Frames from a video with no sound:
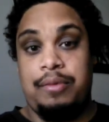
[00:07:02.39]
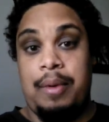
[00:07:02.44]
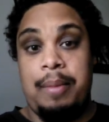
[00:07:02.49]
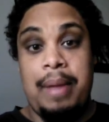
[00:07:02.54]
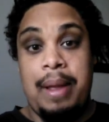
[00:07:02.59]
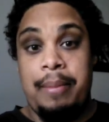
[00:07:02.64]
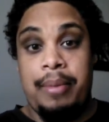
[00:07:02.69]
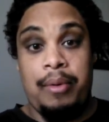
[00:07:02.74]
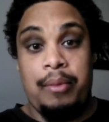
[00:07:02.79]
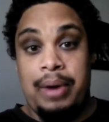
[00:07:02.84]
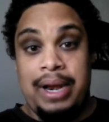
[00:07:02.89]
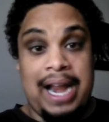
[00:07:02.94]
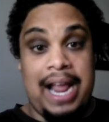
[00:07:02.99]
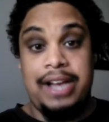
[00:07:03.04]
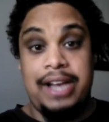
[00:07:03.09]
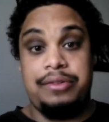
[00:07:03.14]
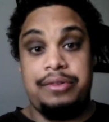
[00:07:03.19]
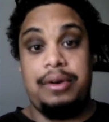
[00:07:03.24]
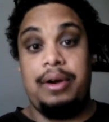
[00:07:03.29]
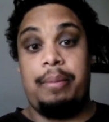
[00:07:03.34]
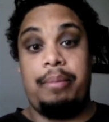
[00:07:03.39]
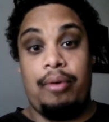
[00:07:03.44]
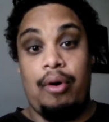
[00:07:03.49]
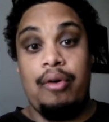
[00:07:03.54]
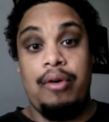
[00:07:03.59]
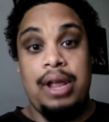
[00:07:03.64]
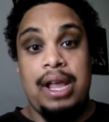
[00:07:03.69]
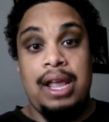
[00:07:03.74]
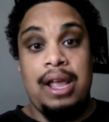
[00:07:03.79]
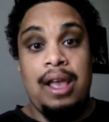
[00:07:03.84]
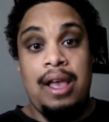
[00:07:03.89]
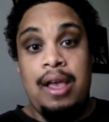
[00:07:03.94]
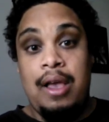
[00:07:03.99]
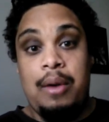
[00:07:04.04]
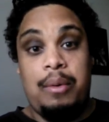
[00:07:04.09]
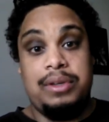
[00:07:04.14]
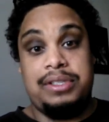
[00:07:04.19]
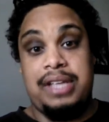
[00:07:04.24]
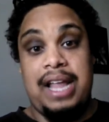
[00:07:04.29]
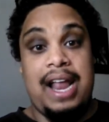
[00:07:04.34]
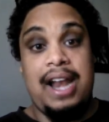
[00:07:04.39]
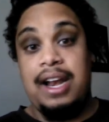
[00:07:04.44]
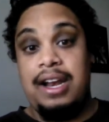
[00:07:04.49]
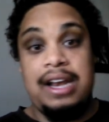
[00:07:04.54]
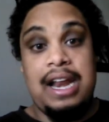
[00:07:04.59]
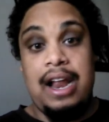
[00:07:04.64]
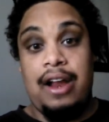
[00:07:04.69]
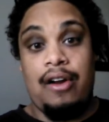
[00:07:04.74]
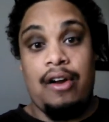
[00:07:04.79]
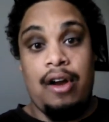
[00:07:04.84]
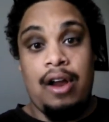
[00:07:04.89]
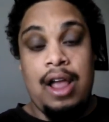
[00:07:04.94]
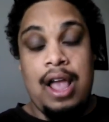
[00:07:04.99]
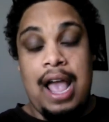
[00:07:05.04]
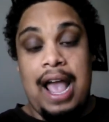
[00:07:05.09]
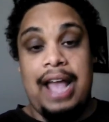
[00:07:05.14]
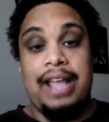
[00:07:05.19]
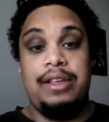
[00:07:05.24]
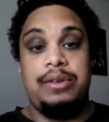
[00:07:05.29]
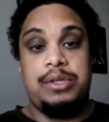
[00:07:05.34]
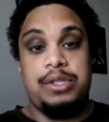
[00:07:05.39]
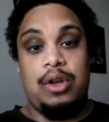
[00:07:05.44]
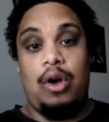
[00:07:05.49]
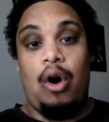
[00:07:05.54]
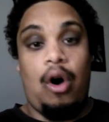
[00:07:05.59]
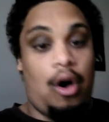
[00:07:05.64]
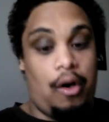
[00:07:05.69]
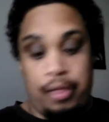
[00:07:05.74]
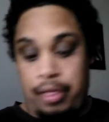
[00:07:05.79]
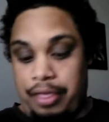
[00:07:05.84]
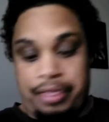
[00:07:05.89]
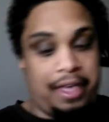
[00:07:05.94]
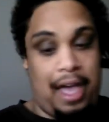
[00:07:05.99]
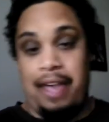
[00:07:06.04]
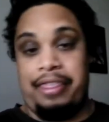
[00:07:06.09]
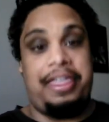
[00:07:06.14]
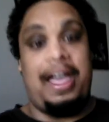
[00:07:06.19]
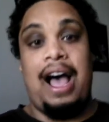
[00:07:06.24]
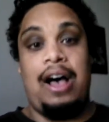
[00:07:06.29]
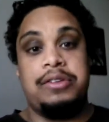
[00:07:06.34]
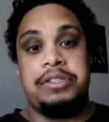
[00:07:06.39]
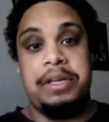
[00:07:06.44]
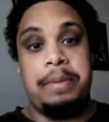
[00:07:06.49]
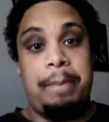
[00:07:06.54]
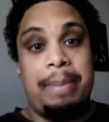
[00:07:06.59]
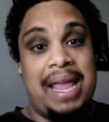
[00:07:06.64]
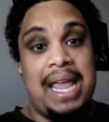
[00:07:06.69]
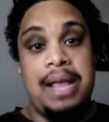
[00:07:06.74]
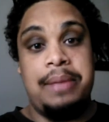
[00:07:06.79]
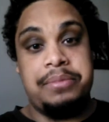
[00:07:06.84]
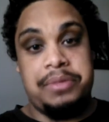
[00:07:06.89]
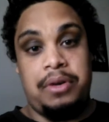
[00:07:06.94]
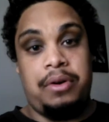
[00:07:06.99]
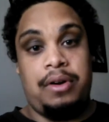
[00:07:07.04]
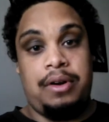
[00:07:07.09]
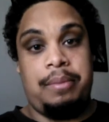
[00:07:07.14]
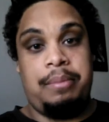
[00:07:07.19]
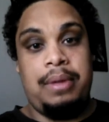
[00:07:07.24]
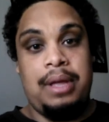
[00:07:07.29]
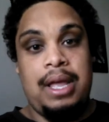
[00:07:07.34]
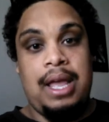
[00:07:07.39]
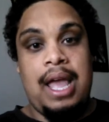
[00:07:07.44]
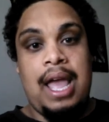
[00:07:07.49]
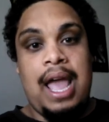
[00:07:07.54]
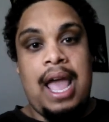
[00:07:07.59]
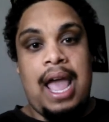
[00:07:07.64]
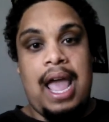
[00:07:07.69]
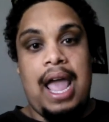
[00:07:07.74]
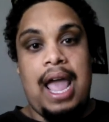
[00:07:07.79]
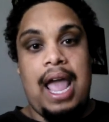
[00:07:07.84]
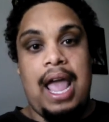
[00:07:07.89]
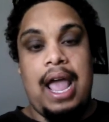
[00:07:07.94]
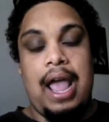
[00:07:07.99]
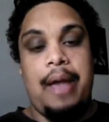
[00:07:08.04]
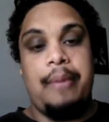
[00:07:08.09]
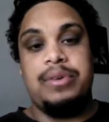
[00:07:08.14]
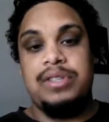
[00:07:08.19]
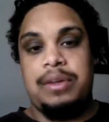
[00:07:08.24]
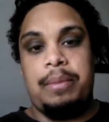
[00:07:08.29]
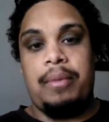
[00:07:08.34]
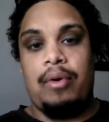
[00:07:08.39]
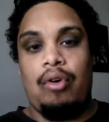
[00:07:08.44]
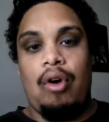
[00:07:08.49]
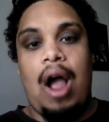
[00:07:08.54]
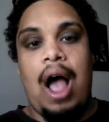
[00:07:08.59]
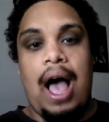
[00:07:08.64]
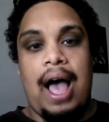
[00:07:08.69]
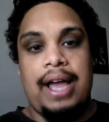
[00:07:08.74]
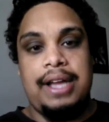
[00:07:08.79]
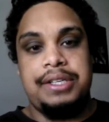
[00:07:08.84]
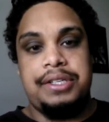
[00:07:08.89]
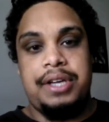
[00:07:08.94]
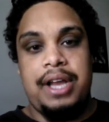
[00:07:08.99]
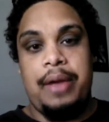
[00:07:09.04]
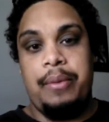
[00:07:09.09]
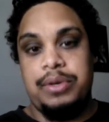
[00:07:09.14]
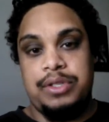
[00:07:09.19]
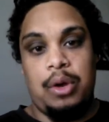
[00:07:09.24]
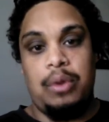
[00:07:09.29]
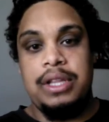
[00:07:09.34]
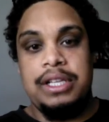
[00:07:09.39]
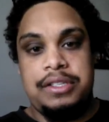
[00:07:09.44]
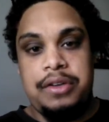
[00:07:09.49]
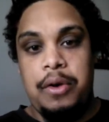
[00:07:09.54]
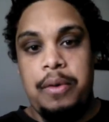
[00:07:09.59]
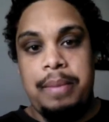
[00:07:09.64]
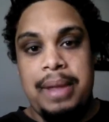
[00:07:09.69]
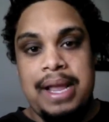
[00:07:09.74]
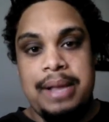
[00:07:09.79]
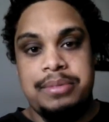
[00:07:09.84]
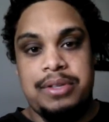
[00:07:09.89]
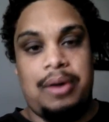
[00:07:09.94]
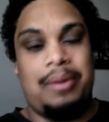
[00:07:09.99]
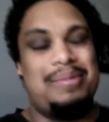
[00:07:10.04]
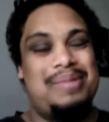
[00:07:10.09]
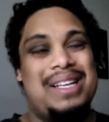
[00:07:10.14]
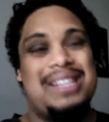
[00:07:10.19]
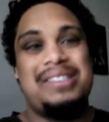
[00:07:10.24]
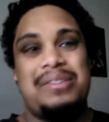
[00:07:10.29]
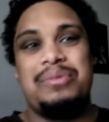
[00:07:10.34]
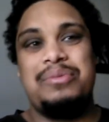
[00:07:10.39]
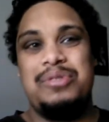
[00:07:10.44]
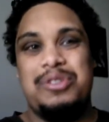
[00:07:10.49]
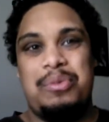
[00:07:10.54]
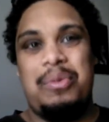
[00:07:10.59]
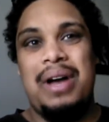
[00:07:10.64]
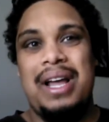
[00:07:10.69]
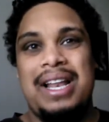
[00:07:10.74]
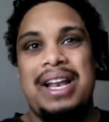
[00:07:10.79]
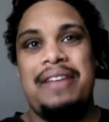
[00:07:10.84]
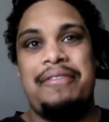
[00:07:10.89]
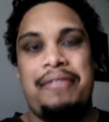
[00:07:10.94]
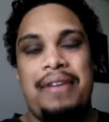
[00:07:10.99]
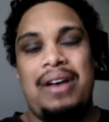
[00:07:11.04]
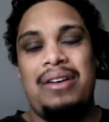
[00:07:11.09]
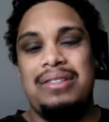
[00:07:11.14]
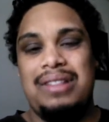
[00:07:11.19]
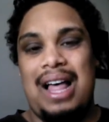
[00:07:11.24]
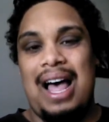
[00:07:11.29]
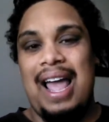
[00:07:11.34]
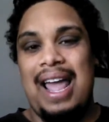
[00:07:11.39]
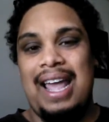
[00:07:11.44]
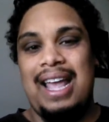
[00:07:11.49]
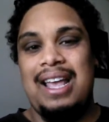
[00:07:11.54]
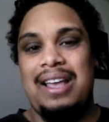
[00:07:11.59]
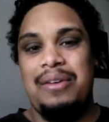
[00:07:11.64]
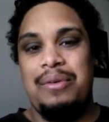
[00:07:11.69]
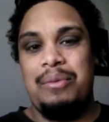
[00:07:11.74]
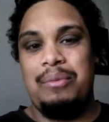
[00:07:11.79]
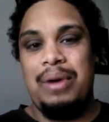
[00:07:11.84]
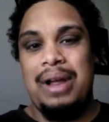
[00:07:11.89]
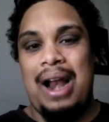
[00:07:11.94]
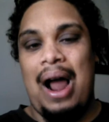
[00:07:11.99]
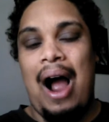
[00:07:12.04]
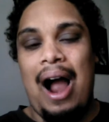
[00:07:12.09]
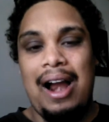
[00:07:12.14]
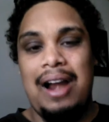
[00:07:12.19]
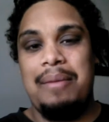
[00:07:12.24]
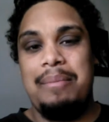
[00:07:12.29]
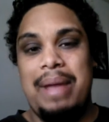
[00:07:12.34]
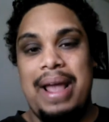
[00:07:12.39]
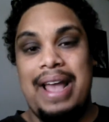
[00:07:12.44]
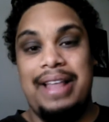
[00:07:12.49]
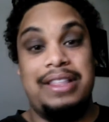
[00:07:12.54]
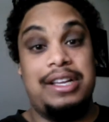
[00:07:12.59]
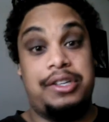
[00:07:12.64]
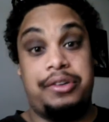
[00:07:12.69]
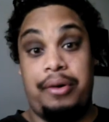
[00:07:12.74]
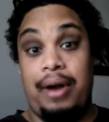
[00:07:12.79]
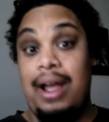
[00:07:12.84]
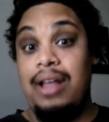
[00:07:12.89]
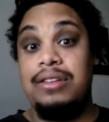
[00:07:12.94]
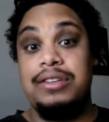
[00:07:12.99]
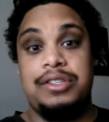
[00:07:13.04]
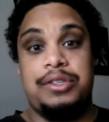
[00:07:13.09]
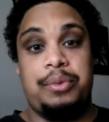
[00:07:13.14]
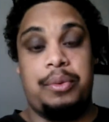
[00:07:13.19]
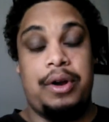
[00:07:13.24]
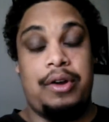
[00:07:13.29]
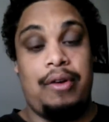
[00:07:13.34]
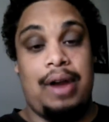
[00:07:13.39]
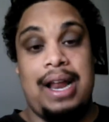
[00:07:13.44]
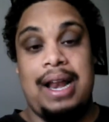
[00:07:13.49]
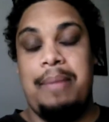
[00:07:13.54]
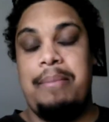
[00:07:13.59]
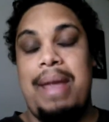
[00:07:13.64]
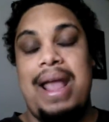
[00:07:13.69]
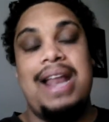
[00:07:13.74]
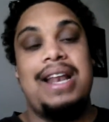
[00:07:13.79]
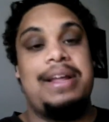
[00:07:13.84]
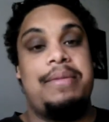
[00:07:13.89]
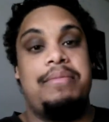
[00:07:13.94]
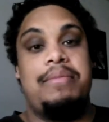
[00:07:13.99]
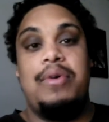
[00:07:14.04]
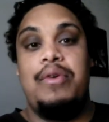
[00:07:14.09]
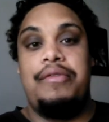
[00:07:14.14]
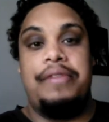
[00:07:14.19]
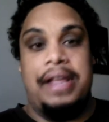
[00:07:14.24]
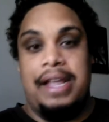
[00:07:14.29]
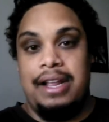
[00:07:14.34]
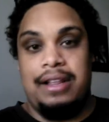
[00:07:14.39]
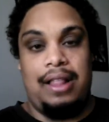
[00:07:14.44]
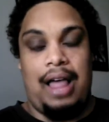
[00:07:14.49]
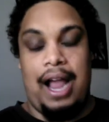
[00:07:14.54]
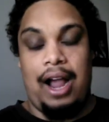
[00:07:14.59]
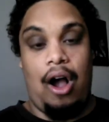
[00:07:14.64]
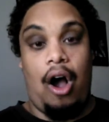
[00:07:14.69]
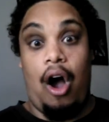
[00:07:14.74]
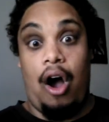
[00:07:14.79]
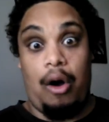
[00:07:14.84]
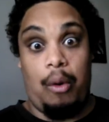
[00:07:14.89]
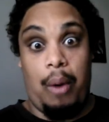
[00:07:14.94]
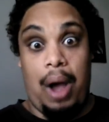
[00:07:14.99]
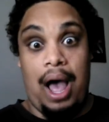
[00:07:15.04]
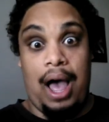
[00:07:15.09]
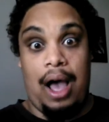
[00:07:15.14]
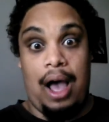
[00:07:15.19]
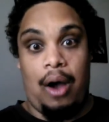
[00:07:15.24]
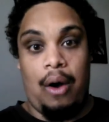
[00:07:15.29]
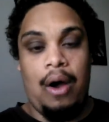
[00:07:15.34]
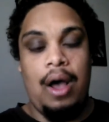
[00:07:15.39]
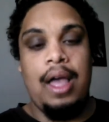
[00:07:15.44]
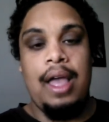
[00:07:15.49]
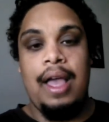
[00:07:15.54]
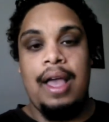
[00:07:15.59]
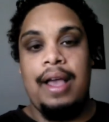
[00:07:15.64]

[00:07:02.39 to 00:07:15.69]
Remember when Adrian Brody was standing there and you saw 1,000 beams on him? It was a mirage. It was only 2 beams on him. This was what it felt like with Iron Man. The trailers were great. It made the movie like, oh, wow.